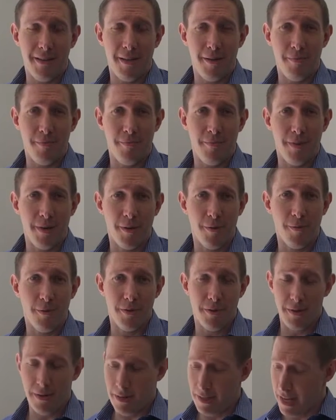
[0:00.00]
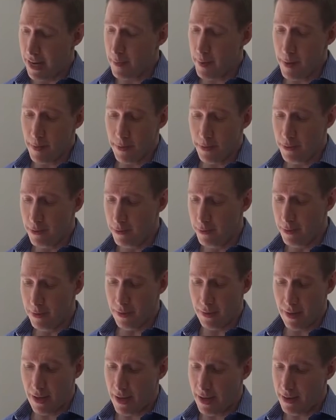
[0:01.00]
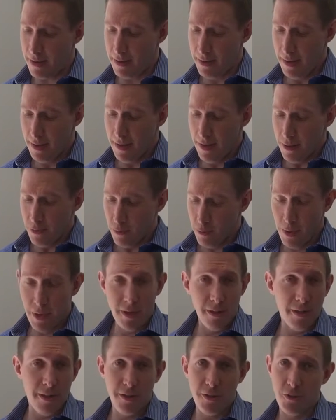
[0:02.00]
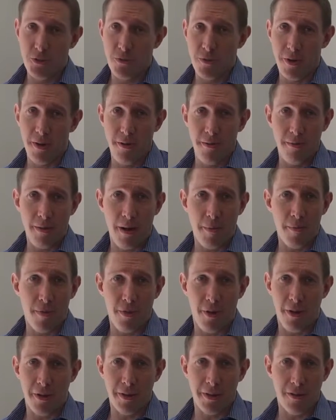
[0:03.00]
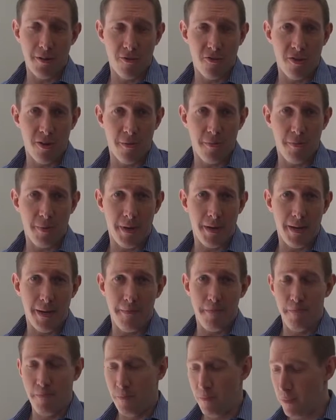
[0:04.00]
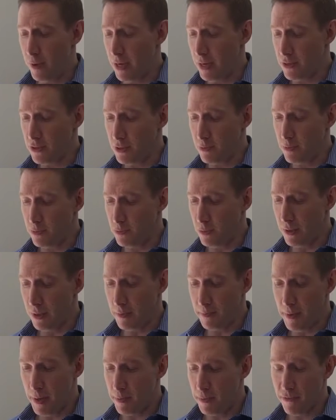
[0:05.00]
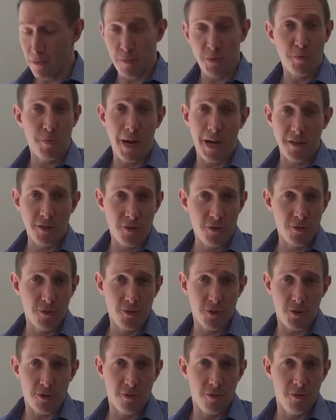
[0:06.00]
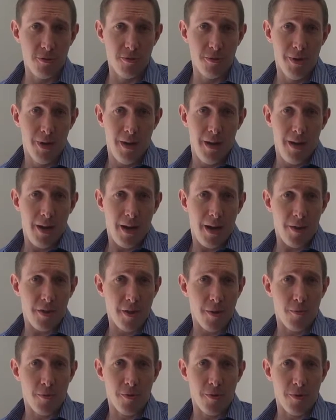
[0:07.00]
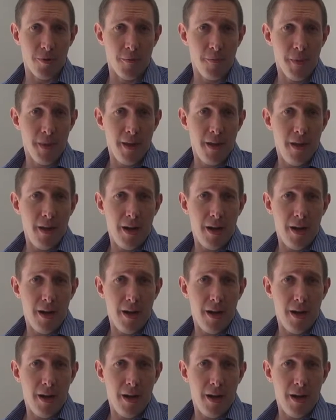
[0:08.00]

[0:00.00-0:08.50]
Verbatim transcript: Um, there were a lot of people who had real industry um, thought leadership. Um, we had some uh, people from sponsors who I think were.